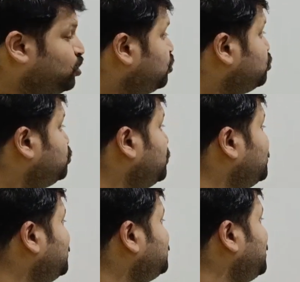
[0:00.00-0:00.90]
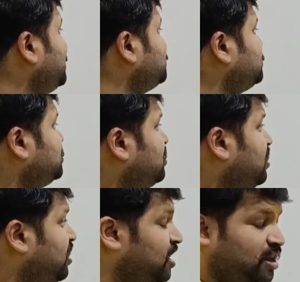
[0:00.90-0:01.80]
So in this case,
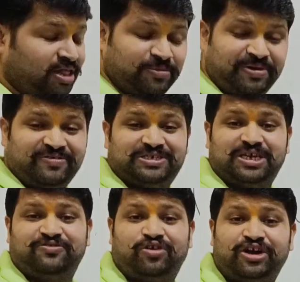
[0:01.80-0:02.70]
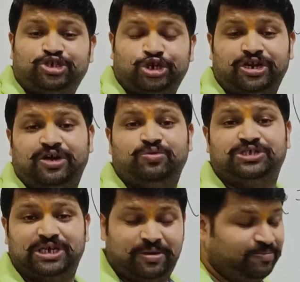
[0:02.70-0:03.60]
in the previous case for addition, it was
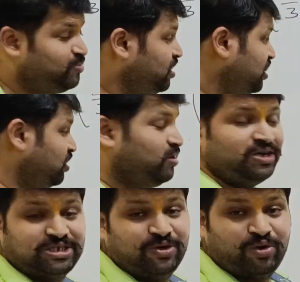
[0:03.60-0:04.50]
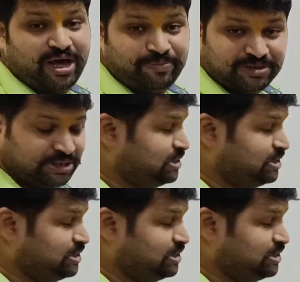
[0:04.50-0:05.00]
same. Now let us see what happens in